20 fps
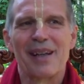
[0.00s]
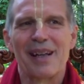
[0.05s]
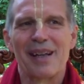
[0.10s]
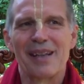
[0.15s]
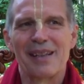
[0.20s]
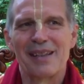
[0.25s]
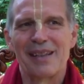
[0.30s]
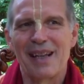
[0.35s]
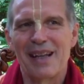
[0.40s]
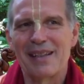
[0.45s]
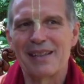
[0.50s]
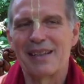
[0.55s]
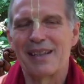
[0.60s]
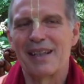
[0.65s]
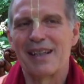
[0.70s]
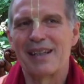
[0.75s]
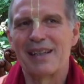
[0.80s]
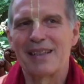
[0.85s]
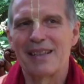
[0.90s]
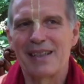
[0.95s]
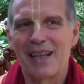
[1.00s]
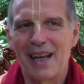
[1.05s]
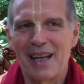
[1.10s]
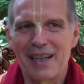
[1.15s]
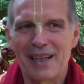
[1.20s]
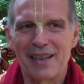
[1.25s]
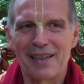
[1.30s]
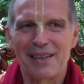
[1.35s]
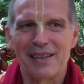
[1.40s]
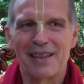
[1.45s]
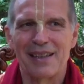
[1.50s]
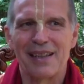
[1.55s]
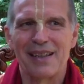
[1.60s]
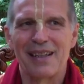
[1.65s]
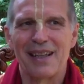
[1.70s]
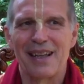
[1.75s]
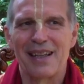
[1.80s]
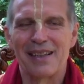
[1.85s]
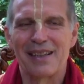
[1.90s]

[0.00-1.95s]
and that integrity